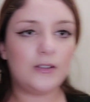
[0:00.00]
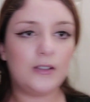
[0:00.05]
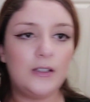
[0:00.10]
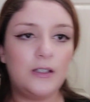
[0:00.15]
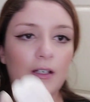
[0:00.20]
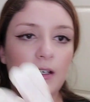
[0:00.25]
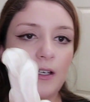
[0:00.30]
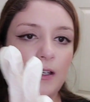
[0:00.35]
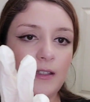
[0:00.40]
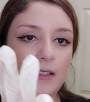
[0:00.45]

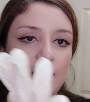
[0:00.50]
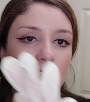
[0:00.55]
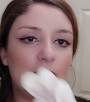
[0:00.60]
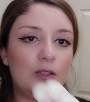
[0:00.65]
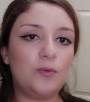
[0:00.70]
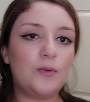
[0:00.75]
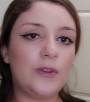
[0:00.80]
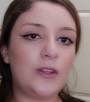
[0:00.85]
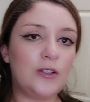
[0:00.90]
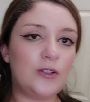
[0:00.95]
And this is what
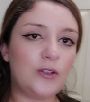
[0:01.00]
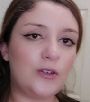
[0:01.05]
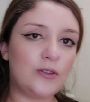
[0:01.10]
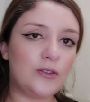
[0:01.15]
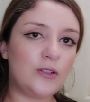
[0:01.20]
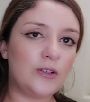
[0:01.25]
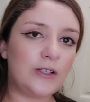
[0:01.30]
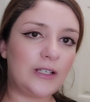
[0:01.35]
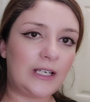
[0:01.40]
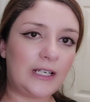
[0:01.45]
the dough is
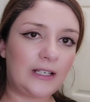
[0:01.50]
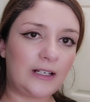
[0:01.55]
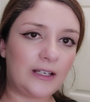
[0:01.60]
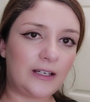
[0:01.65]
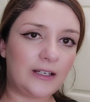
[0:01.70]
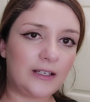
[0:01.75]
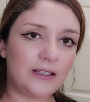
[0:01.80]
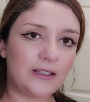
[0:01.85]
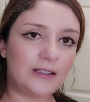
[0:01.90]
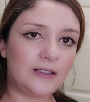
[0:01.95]
looking
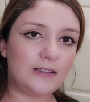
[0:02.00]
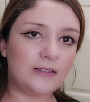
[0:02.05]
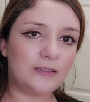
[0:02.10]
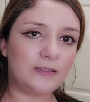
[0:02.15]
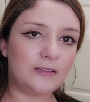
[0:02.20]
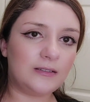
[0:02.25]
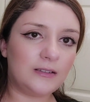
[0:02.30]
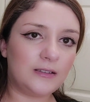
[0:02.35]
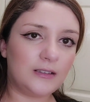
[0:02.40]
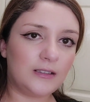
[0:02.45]
like.
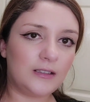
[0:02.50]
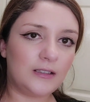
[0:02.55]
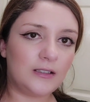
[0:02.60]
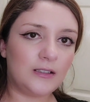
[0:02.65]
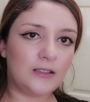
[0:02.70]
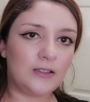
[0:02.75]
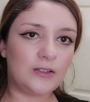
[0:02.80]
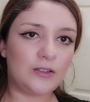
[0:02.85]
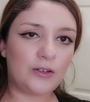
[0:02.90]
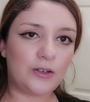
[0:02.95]

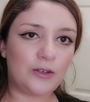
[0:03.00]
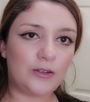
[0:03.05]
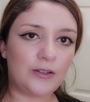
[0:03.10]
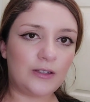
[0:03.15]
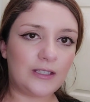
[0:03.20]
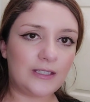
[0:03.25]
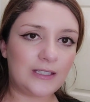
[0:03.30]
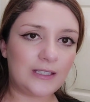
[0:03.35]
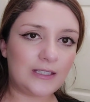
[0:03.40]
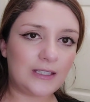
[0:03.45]
So this
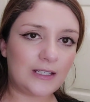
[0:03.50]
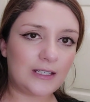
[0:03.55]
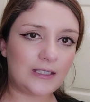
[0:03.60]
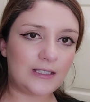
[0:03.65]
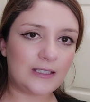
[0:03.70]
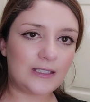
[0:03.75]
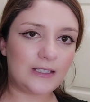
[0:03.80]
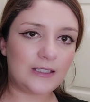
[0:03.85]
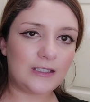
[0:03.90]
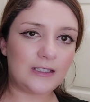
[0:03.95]
is the
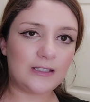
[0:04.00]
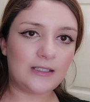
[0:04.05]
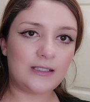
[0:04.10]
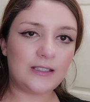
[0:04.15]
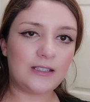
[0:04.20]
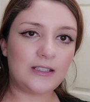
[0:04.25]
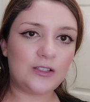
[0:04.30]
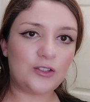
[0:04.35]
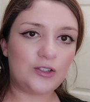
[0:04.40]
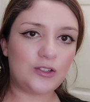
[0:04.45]
consistency it
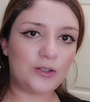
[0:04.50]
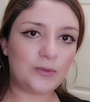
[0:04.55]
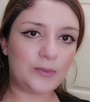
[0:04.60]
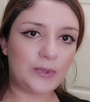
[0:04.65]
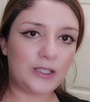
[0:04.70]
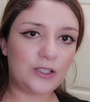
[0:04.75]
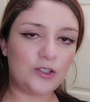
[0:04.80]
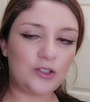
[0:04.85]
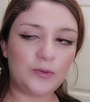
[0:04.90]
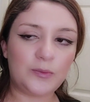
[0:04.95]
should be. You
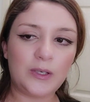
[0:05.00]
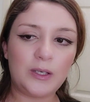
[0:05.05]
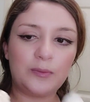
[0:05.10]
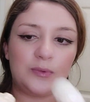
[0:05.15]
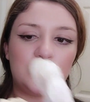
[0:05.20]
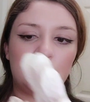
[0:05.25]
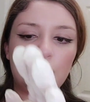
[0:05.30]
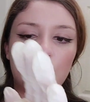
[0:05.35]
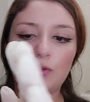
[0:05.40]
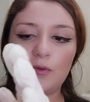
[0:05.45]
should be able to
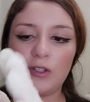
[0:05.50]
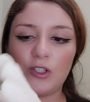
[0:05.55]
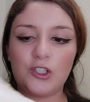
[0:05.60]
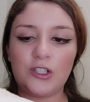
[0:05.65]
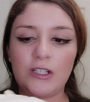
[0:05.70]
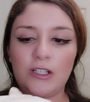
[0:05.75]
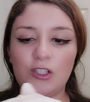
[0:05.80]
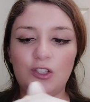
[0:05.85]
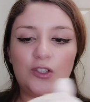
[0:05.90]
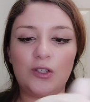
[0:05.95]
squish it. It
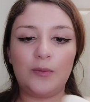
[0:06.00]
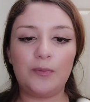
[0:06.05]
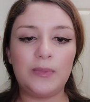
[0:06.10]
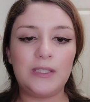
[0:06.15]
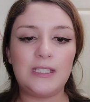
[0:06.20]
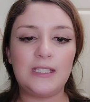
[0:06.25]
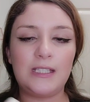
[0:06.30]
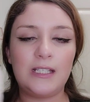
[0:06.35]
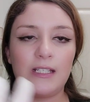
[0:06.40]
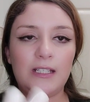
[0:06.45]
shouldn't be
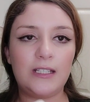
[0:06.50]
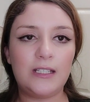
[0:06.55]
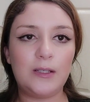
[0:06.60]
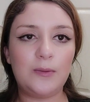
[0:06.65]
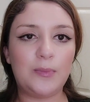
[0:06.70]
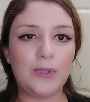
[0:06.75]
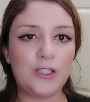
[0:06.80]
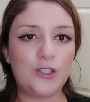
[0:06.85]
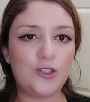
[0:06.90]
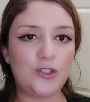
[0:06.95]
sticky, but it
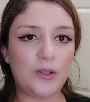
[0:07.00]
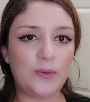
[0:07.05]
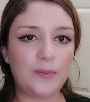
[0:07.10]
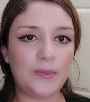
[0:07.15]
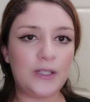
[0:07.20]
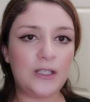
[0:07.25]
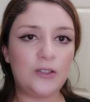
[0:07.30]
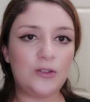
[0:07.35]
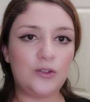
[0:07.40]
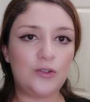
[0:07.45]
shouldn't be
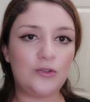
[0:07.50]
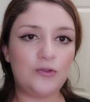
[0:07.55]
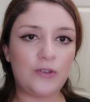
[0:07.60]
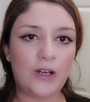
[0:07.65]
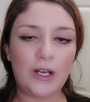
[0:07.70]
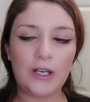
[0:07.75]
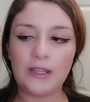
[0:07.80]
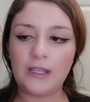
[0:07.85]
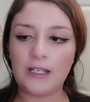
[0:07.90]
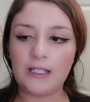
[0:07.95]
too dry
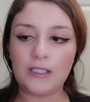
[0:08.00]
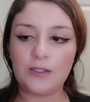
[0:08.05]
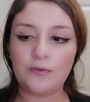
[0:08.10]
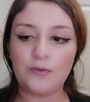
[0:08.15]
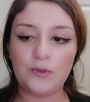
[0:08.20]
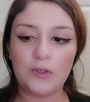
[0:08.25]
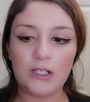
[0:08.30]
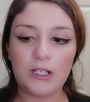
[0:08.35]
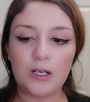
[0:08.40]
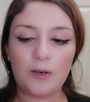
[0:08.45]
that it's
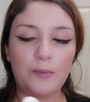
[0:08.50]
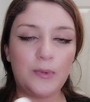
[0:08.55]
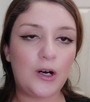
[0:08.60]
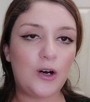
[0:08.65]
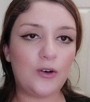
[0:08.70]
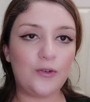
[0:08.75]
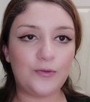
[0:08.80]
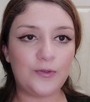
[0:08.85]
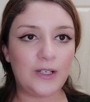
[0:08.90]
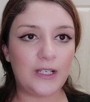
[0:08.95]
falling apart,
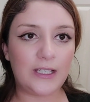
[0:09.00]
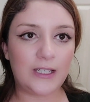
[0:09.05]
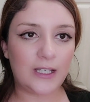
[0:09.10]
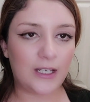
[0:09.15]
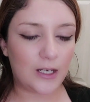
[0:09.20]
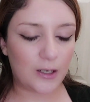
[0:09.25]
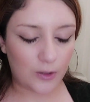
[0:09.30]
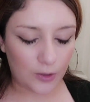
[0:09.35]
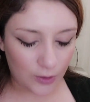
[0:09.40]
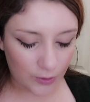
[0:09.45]
flaking
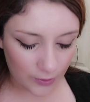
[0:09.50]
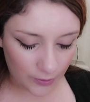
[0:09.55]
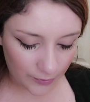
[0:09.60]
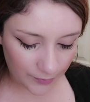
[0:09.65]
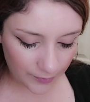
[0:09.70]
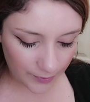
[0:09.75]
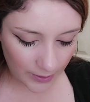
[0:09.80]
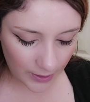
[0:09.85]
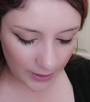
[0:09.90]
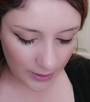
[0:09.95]
off.
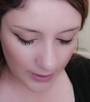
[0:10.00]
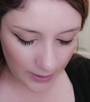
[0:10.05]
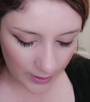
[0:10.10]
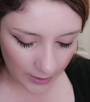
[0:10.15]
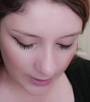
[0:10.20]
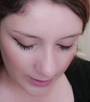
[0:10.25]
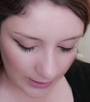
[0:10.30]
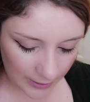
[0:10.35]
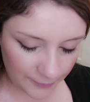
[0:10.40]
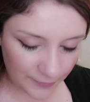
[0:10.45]

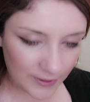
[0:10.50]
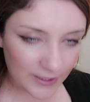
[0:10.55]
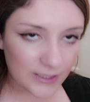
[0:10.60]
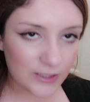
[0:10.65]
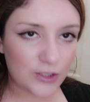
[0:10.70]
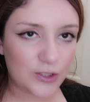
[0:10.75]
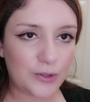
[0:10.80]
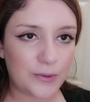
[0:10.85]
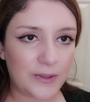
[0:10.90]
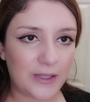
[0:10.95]
If it is
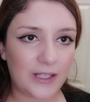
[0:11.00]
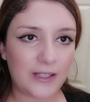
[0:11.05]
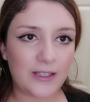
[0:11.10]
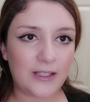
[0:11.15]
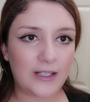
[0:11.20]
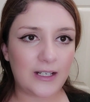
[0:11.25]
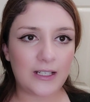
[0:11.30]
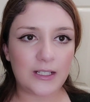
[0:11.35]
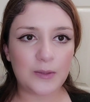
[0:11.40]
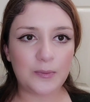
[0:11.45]
doing that, then add
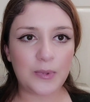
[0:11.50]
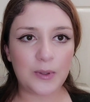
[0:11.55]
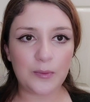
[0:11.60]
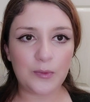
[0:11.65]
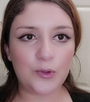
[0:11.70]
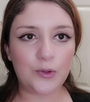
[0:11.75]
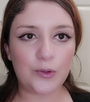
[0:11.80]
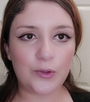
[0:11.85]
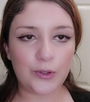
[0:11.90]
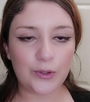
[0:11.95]
a bit more
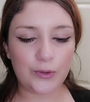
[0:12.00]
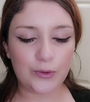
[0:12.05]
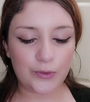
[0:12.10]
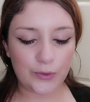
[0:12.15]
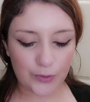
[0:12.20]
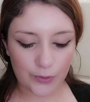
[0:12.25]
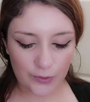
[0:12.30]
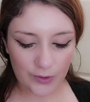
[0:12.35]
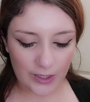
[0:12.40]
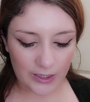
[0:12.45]
oil
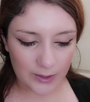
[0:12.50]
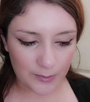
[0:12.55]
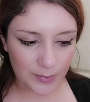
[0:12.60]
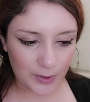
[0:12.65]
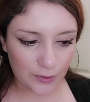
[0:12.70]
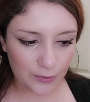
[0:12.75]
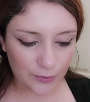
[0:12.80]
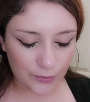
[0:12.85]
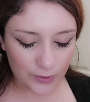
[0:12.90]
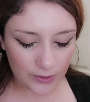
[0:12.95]
or add a bit of
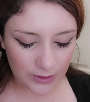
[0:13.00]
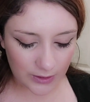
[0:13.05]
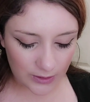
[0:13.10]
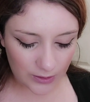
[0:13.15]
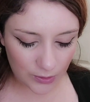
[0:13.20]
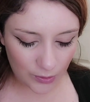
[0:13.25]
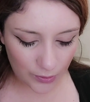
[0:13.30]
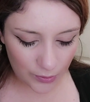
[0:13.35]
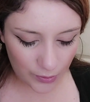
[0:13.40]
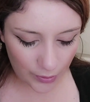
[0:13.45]
water to your
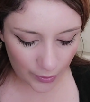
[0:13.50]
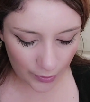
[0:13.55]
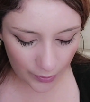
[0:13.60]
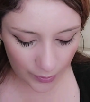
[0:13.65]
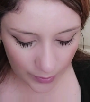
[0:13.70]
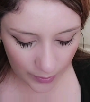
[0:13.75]
dough.